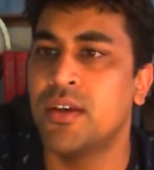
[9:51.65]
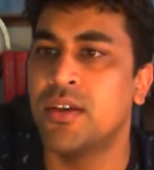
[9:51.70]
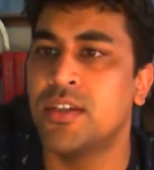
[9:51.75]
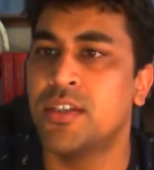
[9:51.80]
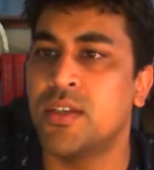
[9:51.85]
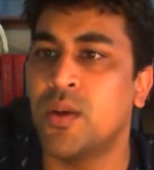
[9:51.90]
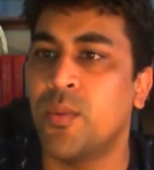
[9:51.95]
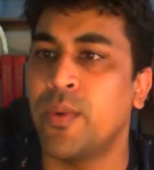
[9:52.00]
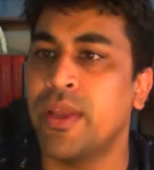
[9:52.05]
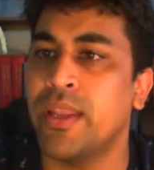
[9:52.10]

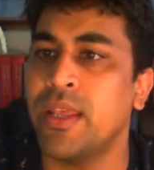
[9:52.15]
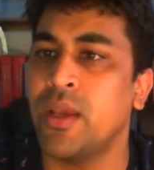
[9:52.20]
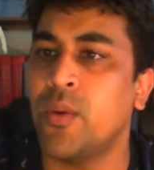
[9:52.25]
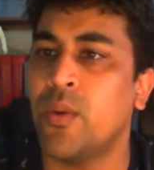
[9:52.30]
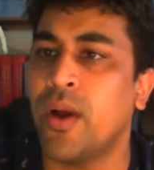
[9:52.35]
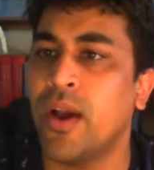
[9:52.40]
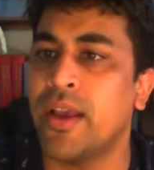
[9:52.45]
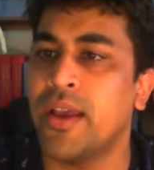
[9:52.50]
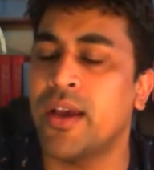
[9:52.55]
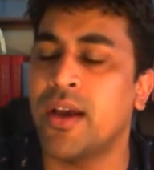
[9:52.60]
So we
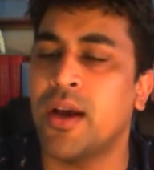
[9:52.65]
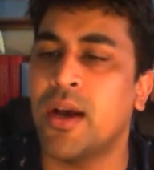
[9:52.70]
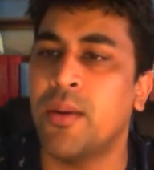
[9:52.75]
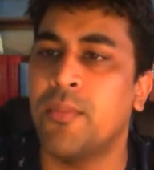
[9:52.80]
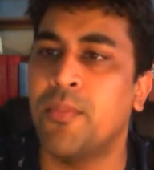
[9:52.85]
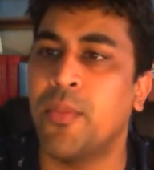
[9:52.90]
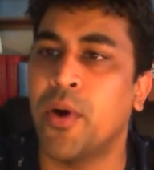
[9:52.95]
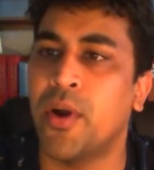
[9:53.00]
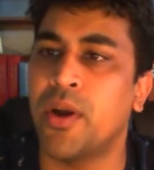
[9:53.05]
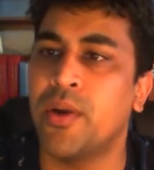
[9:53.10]
require a
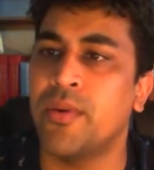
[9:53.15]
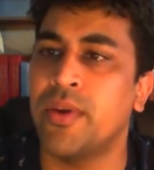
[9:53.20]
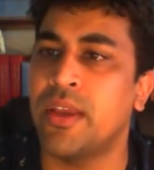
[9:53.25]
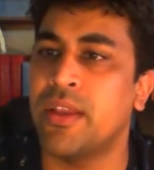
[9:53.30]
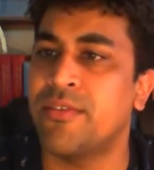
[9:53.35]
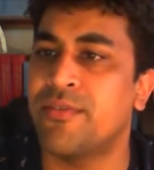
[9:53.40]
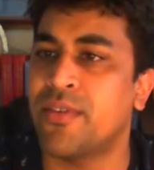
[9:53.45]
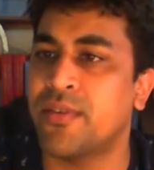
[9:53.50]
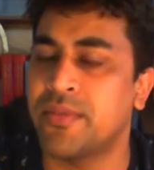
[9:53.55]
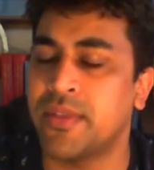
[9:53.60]
borrow
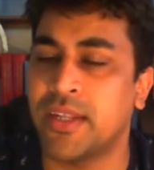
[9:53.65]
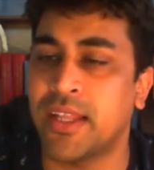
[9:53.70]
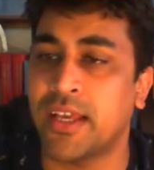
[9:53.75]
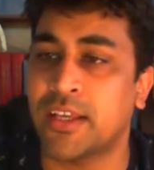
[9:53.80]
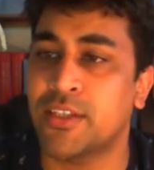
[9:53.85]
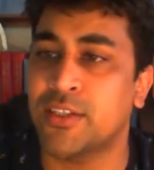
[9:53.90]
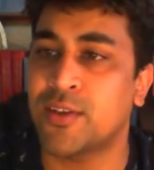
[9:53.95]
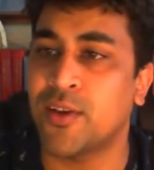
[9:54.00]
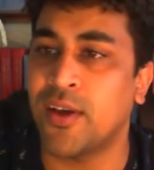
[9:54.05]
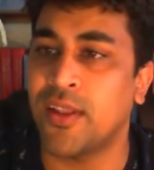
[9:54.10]
in from the
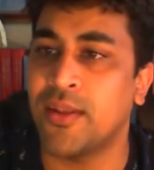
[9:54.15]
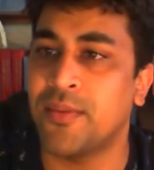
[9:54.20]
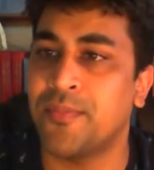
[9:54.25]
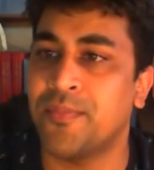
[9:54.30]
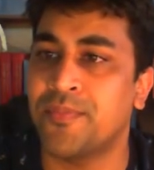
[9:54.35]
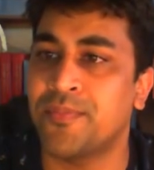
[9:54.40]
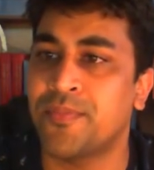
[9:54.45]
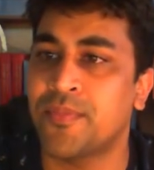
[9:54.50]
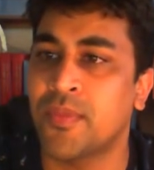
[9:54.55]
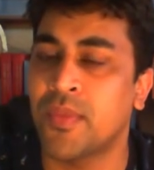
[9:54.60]
next
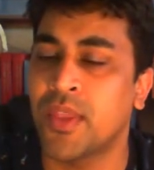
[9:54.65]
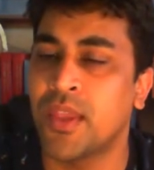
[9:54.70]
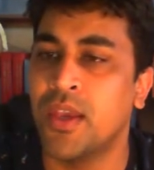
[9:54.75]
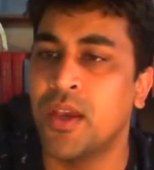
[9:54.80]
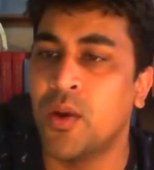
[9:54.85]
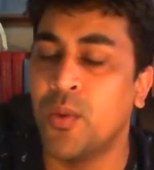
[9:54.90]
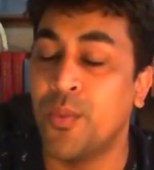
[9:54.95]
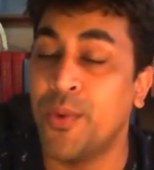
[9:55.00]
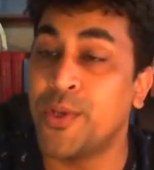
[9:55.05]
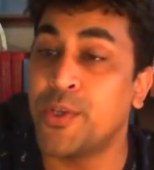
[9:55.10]
column,
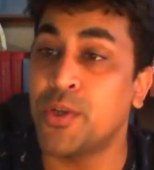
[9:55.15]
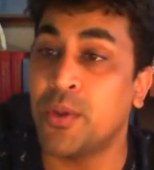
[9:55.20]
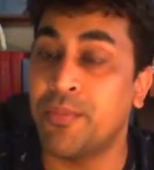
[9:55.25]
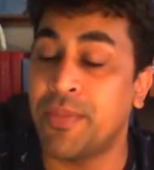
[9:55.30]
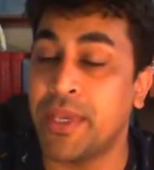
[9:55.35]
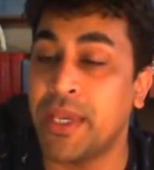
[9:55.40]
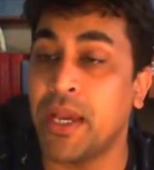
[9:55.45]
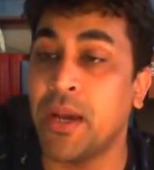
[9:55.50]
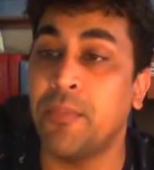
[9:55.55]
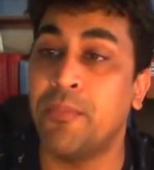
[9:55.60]
which will
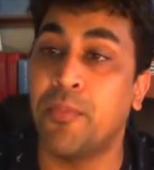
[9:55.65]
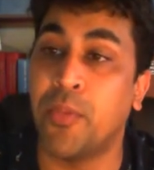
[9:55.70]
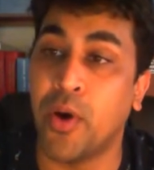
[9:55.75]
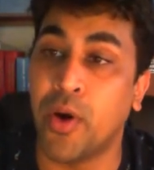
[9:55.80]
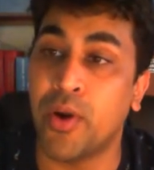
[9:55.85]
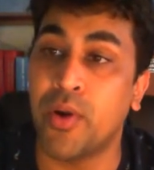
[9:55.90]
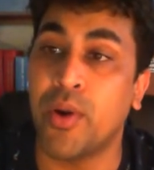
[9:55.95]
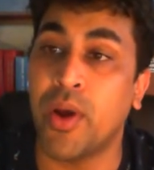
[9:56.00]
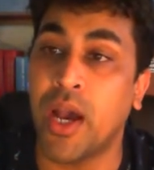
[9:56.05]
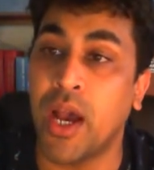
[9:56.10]
be a
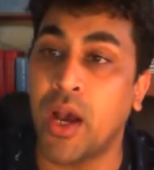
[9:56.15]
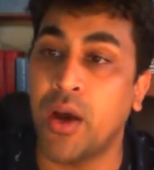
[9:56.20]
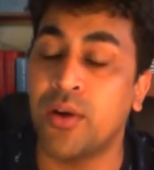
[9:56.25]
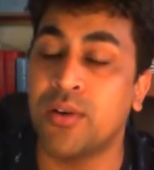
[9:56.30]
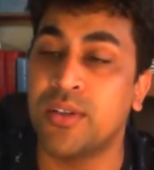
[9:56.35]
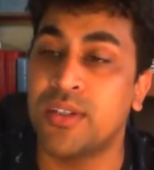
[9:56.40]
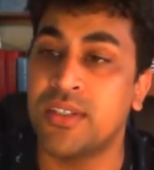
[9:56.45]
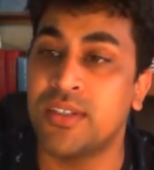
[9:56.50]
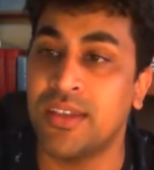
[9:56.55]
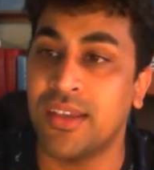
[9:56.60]
borrow
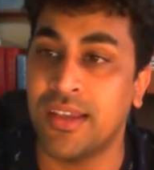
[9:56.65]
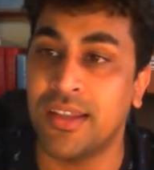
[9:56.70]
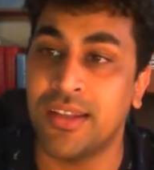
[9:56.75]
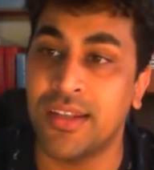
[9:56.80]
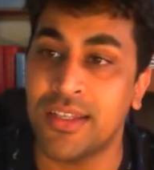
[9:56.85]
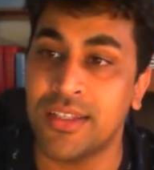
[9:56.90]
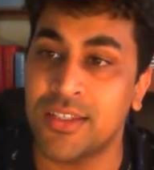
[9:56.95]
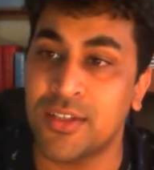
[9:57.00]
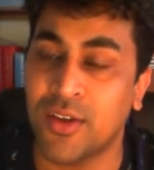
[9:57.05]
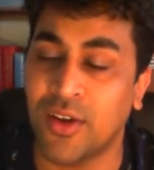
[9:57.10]
out in
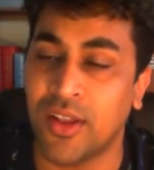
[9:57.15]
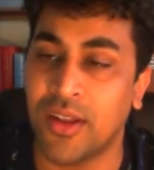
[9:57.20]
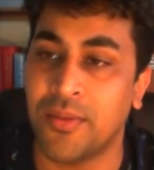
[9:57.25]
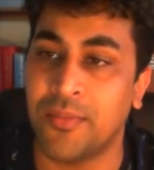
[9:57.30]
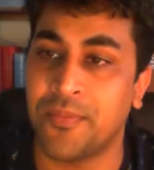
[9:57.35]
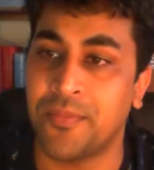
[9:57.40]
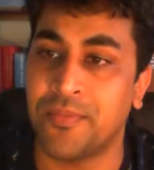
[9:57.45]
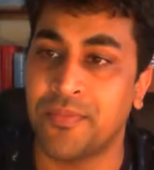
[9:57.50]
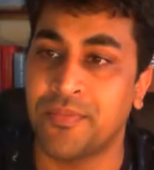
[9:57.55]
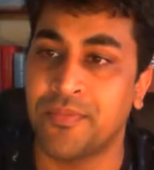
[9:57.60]
this
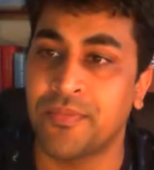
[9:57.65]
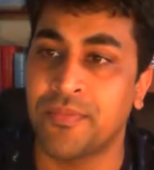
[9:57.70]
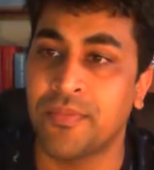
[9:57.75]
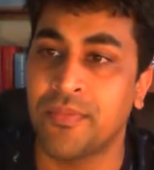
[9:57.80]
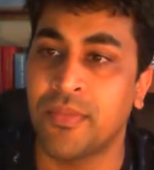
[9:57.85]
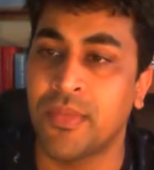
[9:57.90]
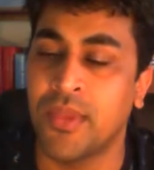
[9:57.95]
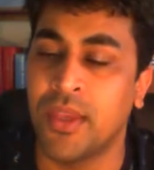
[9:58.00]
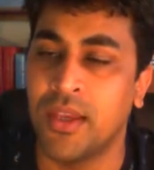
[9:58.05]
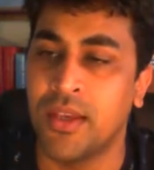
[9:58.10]
column,
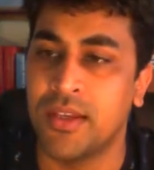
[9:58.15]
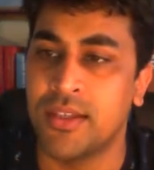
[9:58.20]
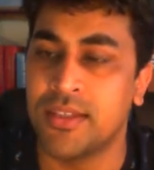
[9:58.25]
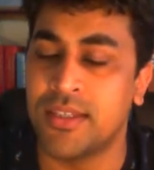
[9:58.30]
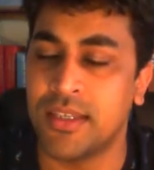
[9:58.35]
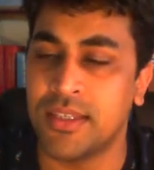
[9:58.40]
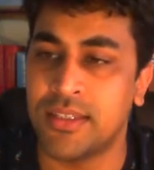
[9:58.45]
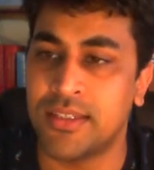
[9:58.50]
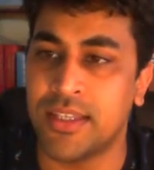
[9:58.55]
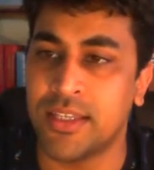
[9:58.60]

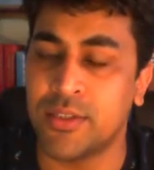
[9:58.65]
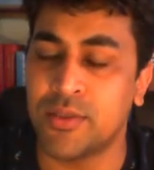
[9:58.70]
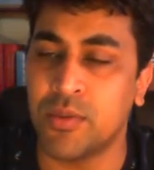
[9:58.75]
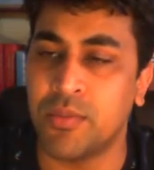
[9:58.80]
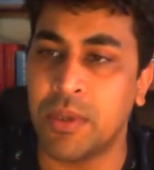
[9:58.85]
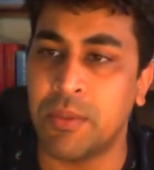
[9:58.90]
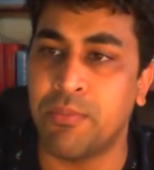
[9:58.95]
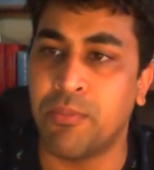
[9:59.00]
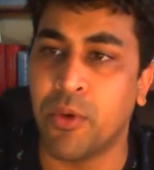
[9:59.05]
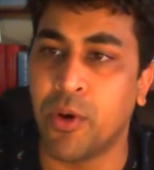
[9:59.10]
since this will
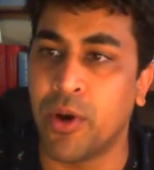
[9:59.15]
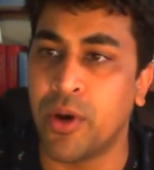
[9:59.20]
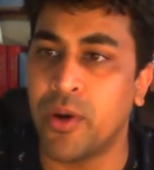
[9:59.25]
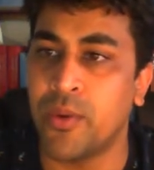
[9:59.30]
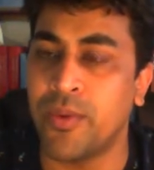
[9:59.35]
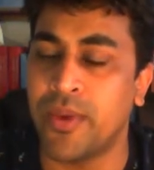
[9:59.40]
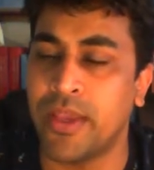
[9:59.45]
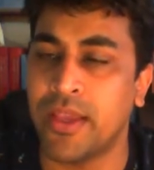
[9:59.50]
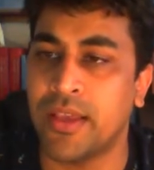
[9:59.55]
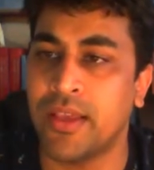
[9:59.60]
be
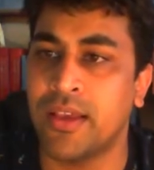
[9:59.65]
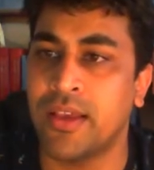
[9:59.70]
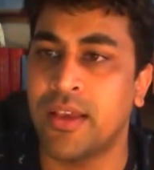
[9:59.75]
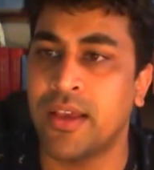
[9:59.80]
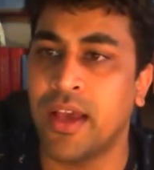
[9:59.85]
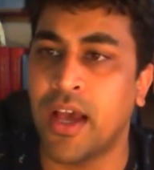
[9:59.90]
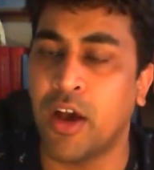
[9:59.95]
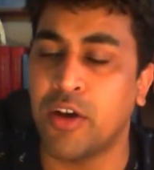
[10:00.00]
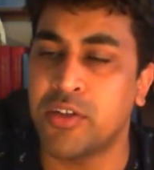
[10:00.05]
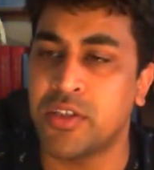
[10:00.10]
borrowing
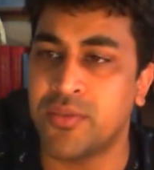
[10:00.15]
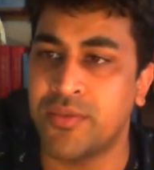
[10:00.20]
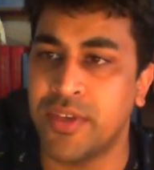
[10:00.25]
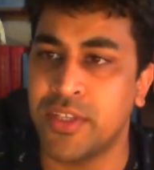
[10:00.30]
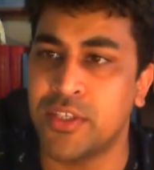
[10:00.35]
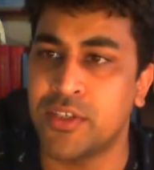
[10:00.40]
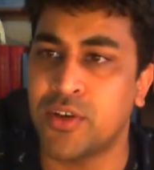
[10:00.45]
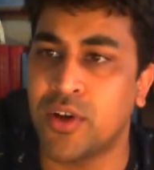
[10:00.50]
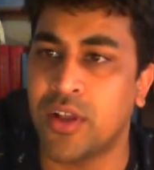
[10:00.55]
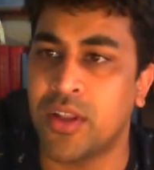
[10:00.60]
out of
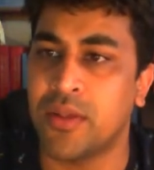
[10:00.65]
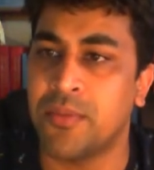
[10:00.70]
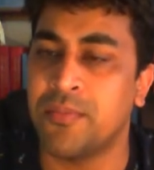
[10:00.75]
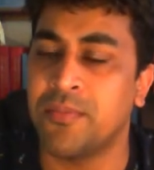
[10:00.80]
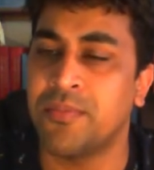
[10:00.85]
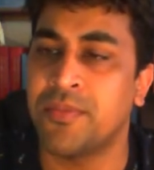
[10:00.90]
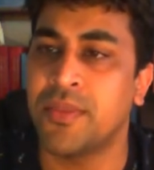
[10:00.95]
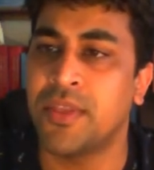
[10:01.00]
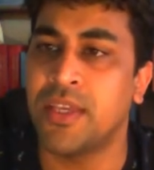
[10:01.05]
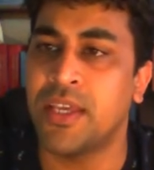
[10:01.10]
its
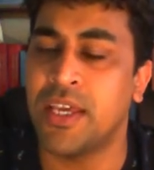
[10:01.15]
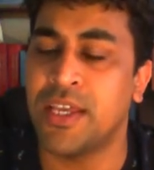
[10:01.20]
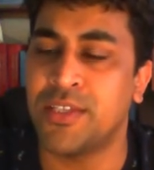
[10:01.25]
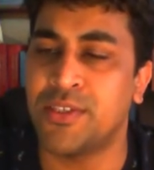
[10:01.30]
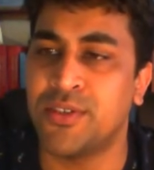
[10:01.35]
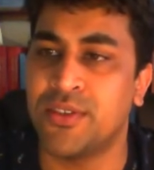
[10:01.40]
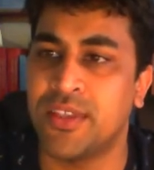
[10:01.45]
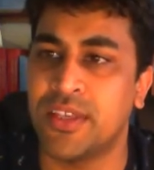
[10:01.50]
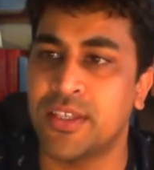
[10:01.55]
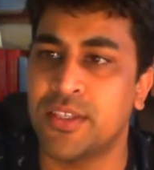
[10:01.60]
column
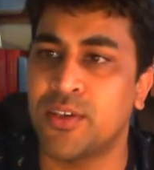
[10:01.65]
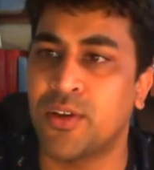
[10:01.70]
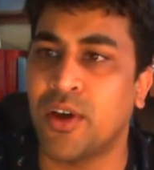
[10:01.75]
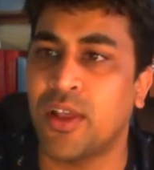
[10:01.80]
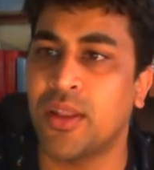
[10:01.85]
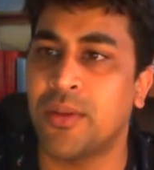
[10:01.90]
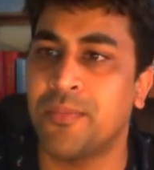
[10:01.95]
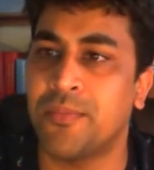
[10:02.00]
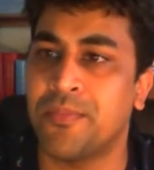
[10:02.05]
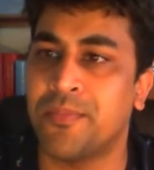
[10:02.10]
into this
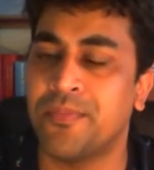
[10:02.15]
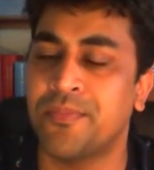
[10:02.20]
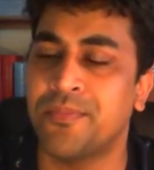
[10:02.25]
column.